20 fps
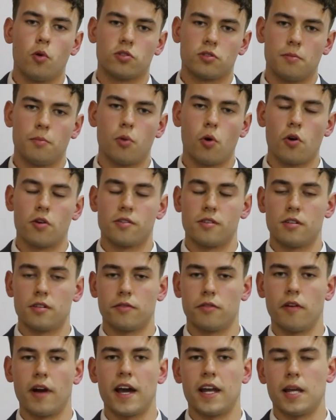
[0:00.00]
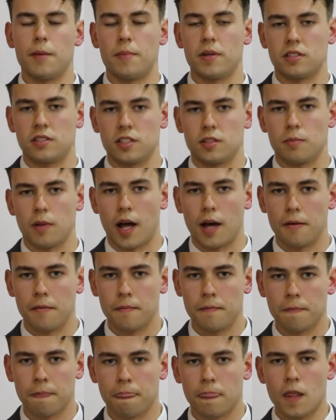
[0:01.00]
most important for any business plan.
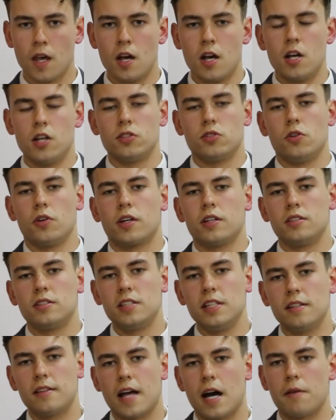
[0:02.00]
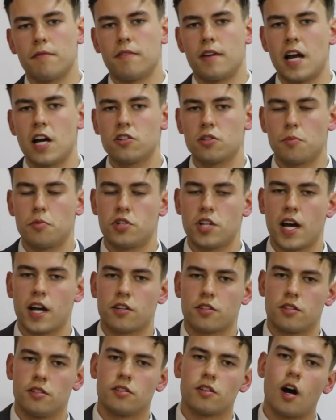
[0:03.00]
So you can see that financial
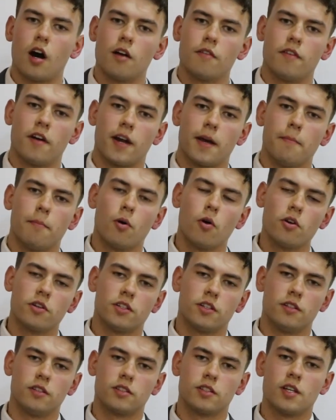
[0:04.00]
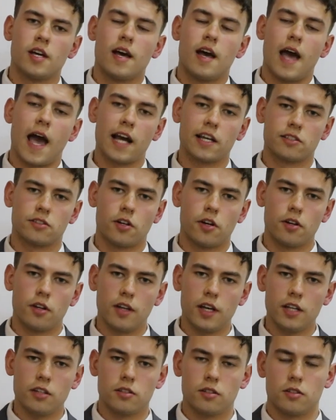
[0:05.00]
projections are very important
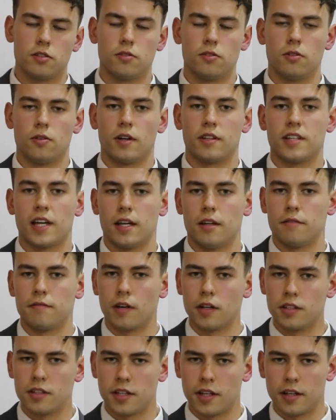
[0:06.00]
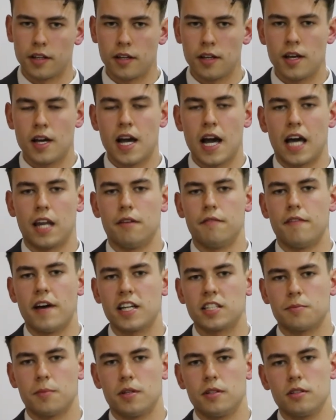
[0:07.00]
externally to obtain funding and
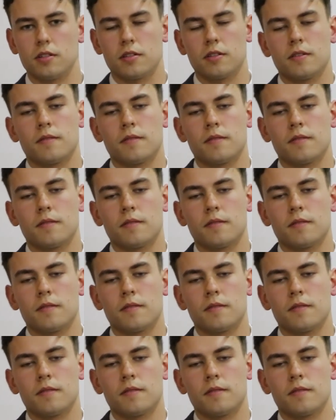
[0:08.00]
investment.